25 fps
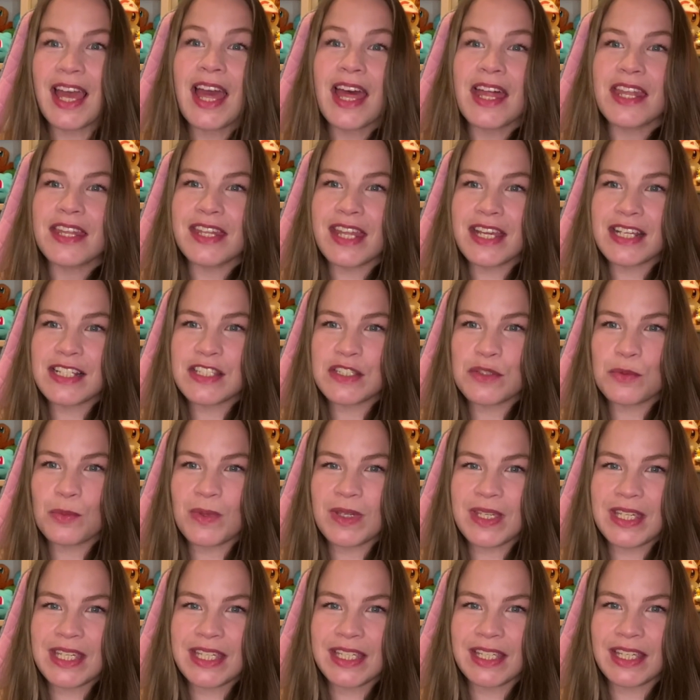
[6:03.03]
Next
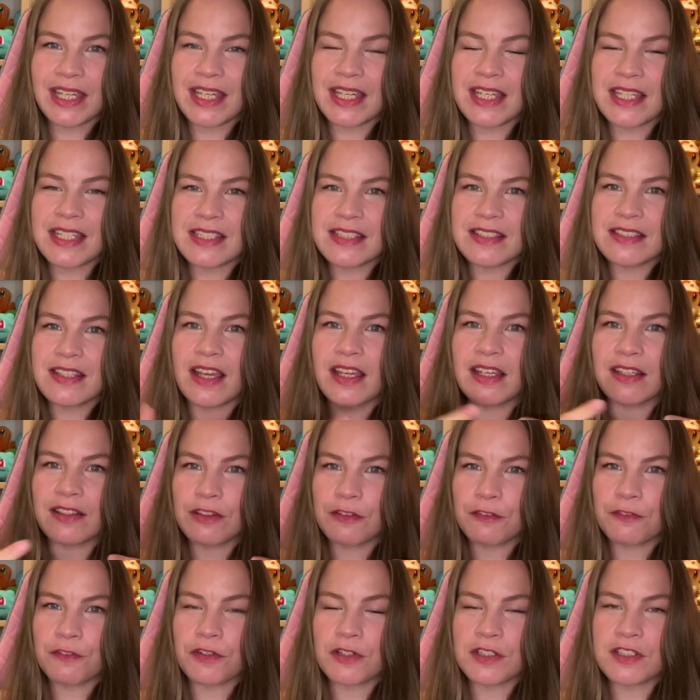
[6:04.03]
week is like the
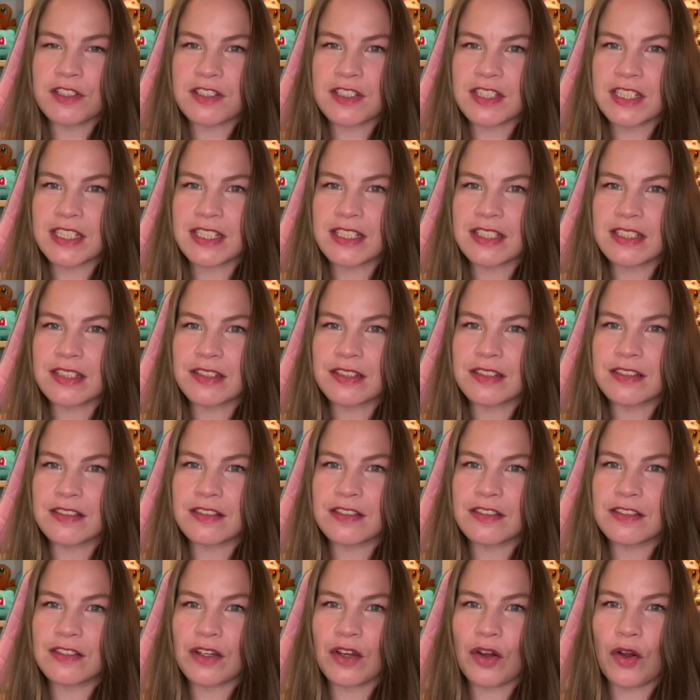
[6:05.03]
first
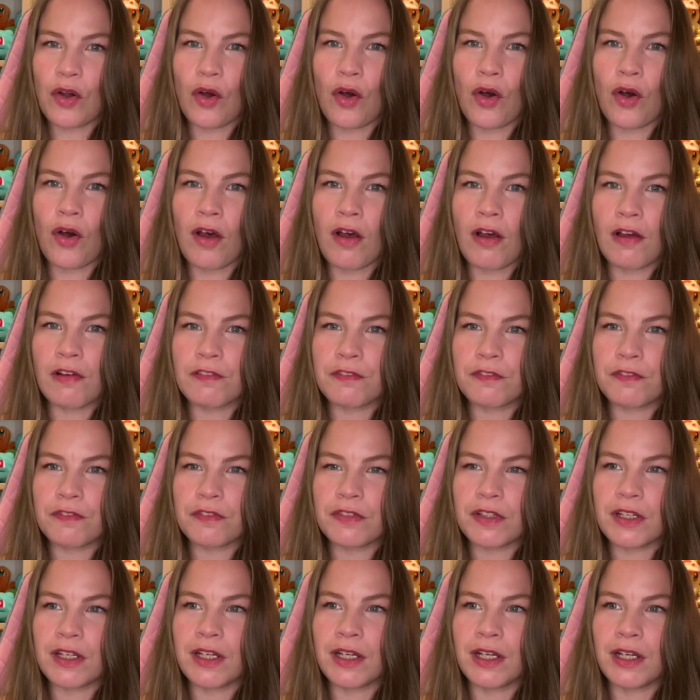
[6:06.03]
seasons of
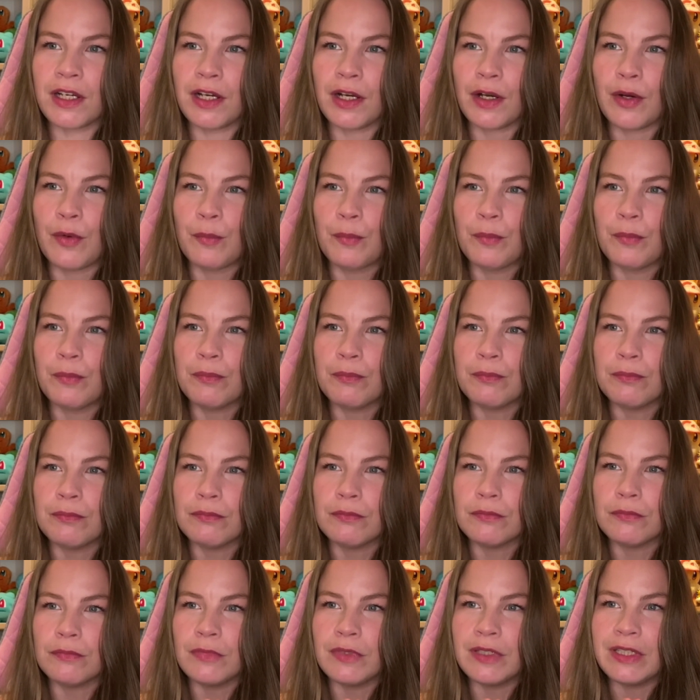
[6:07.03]

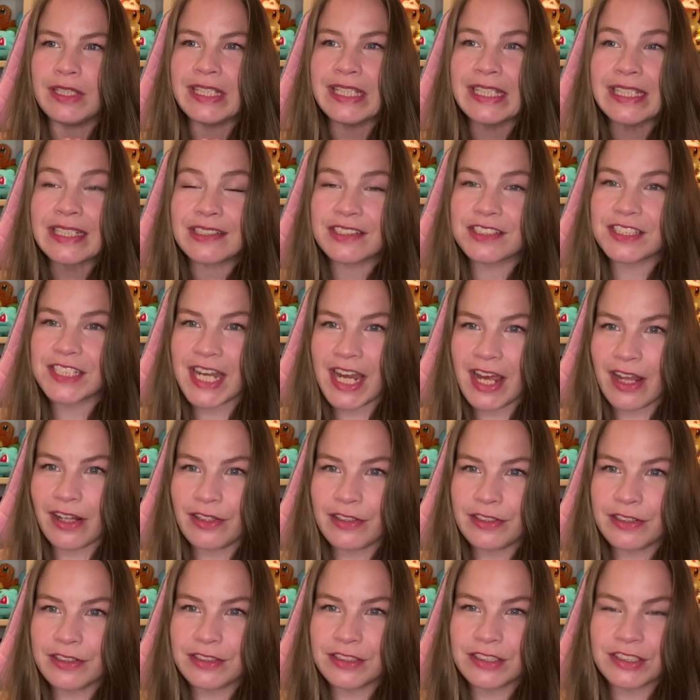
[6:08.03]
League
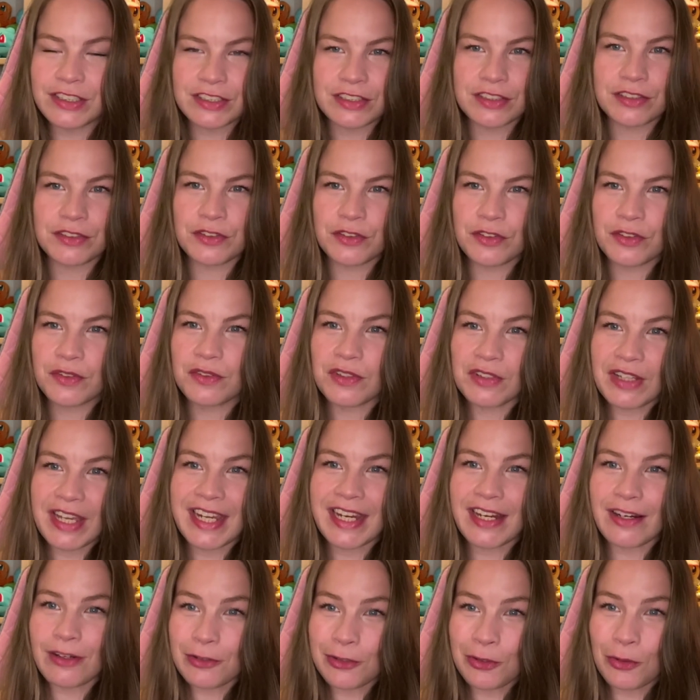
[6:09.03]
Challenge
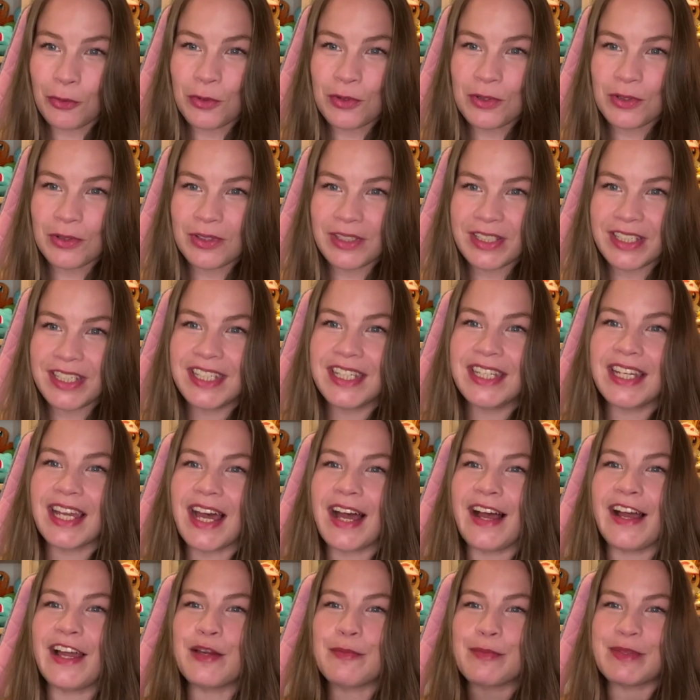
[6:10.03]
here locally.
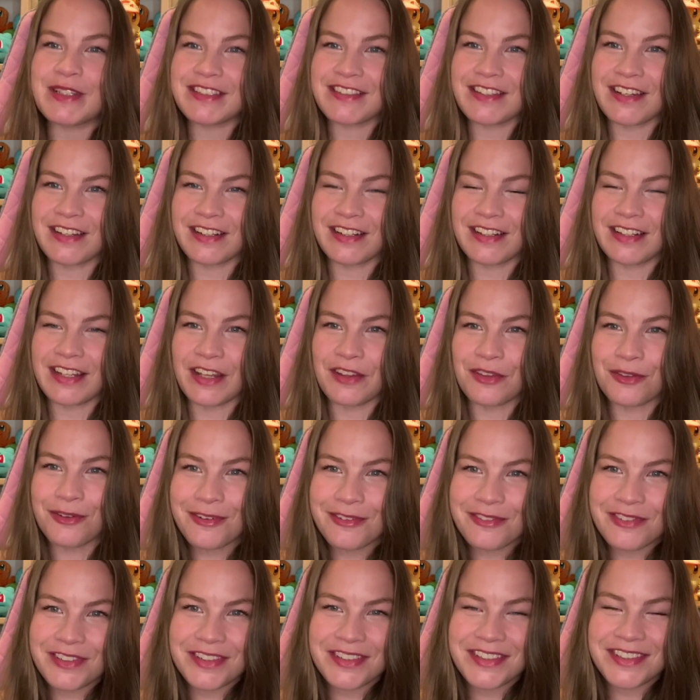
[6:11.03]
I am excited and
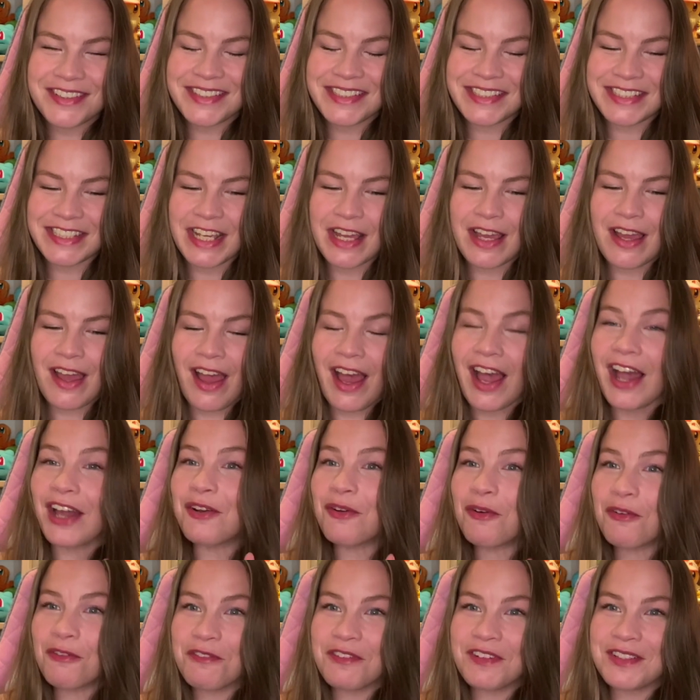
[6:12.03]
nervous. I
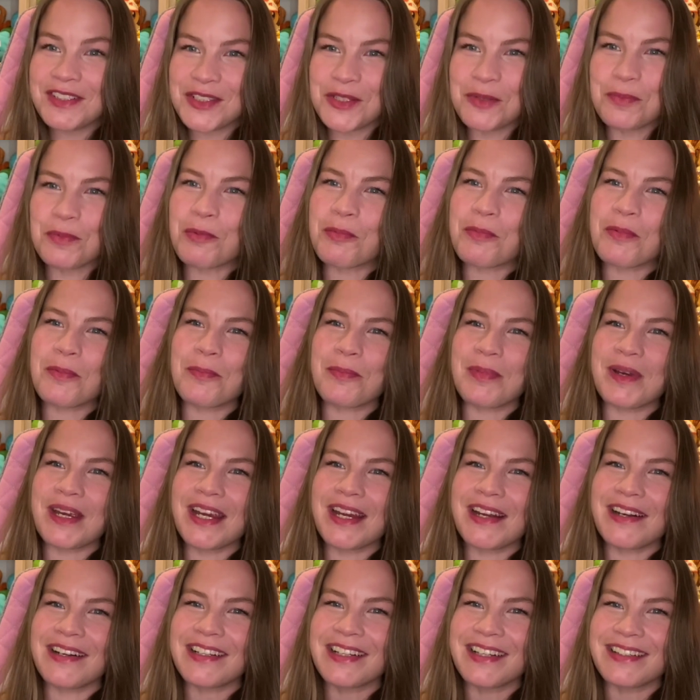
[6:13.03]
don't feel super
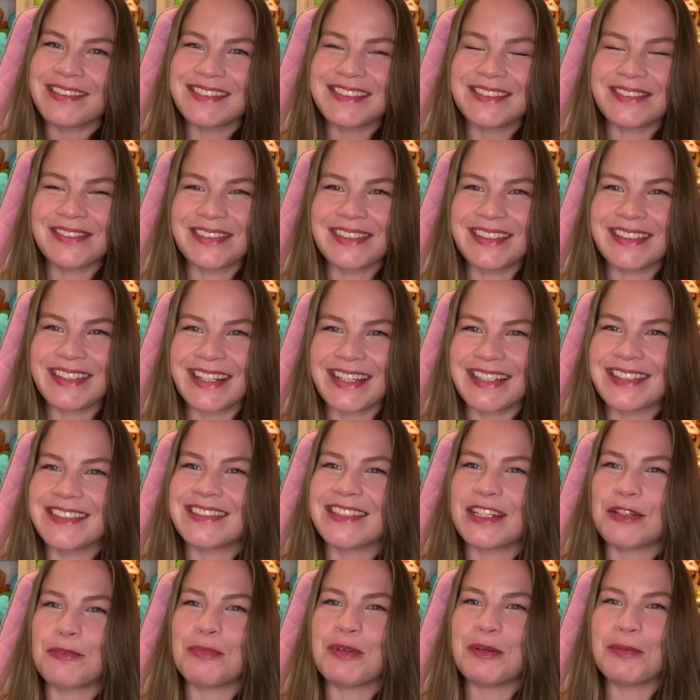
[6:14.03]
prepared against all the decks
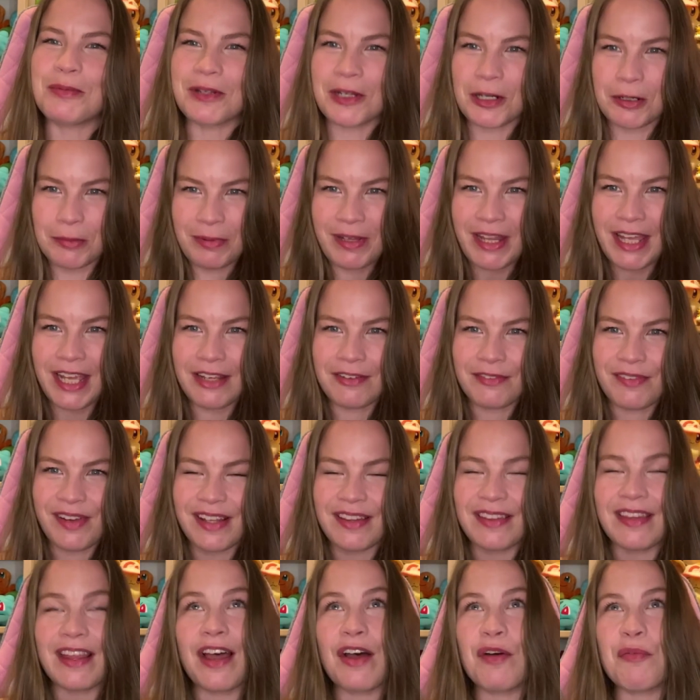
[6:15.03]
that people are playing right
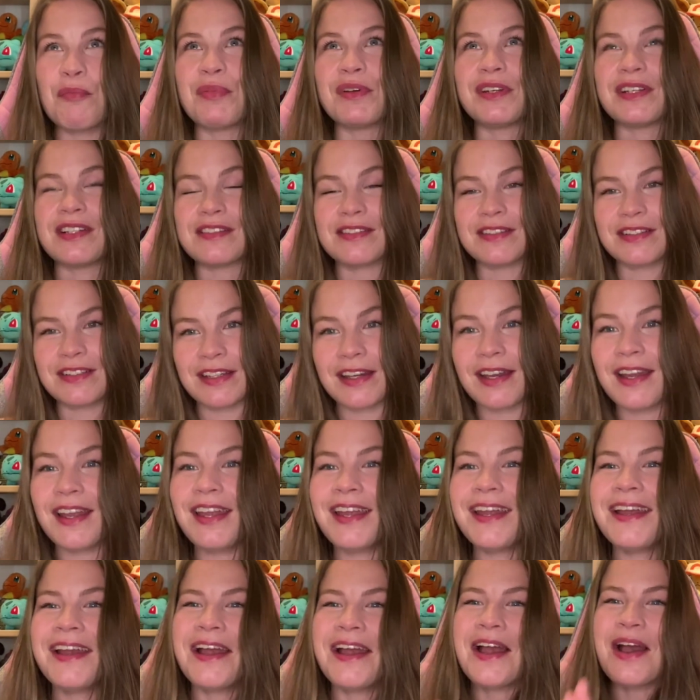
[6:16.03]
now, but it's
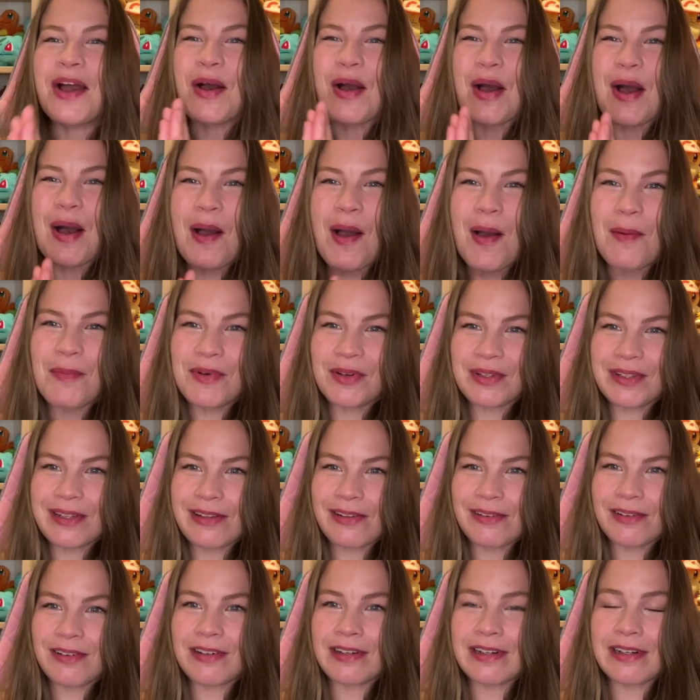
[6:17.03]
okay. I'm gonna
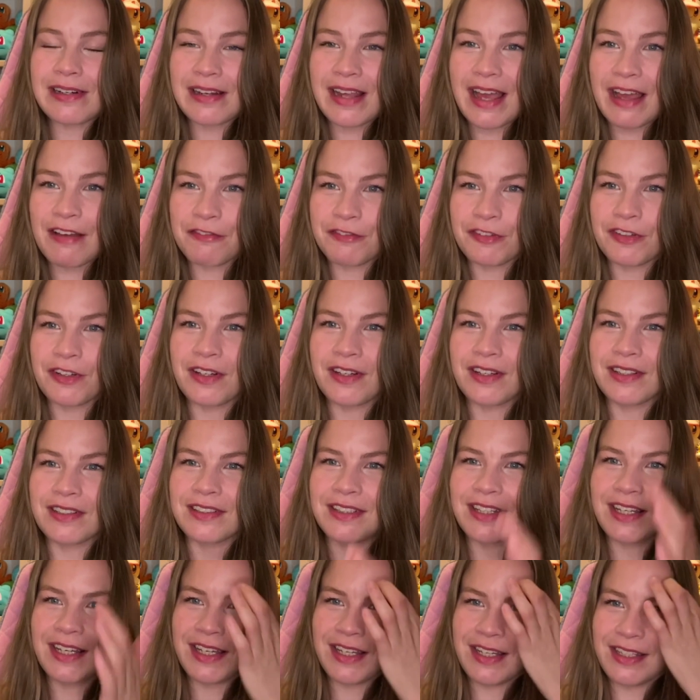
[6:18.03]
learn, have fun,
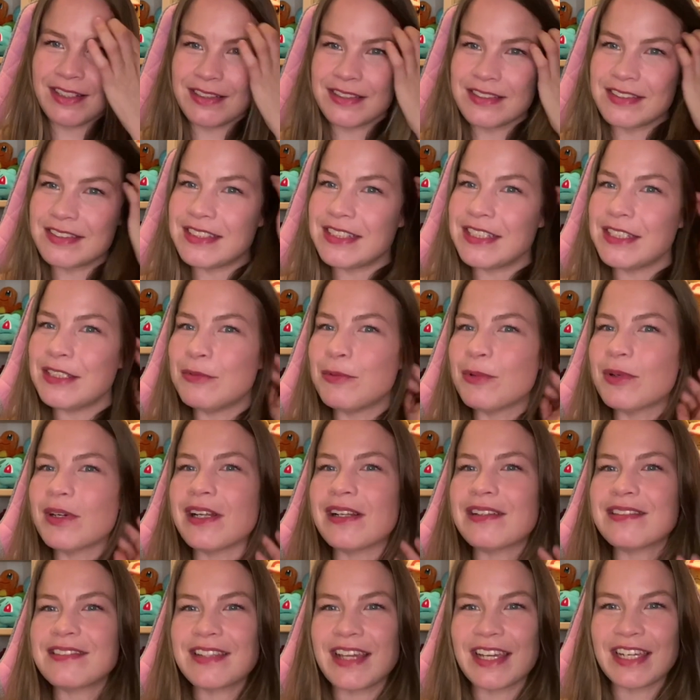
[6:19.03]
and see what
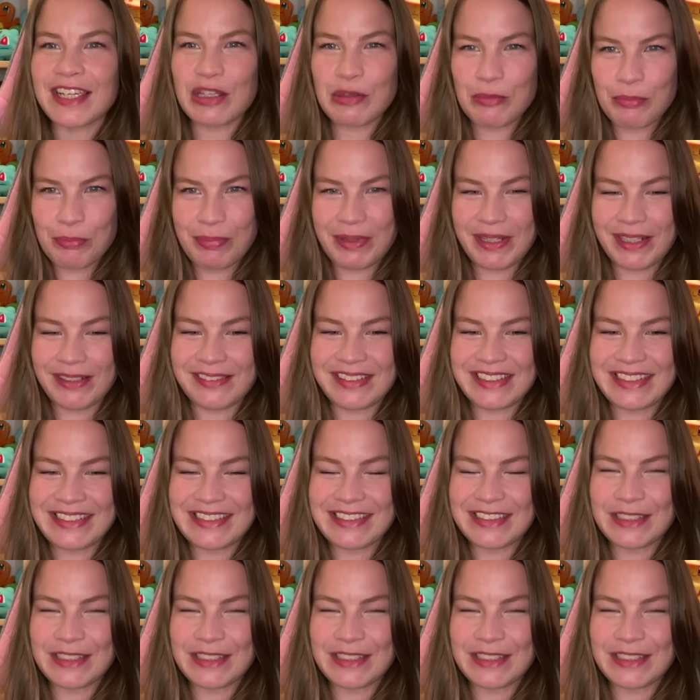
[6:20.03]
else I can build.